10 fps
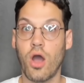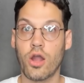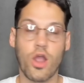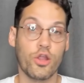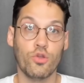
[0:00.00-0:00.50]
Are,
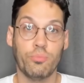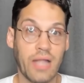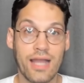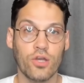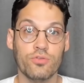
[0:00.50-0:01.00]
are you a
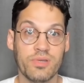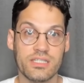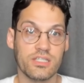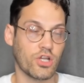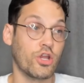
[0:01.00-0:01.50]
black owned
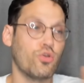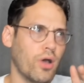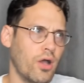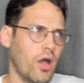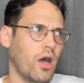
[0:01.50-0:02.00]
business? Are you a,
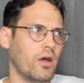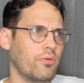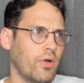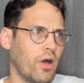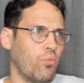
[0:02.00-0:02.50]
a,
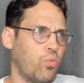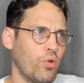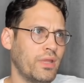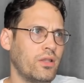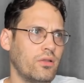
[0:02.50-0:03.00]
a
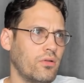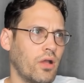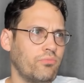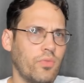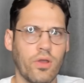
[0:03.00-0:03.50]
woman
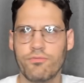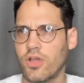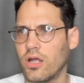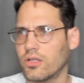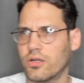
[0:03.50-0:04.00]
of
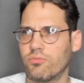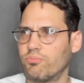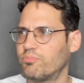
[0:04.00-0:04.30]
color?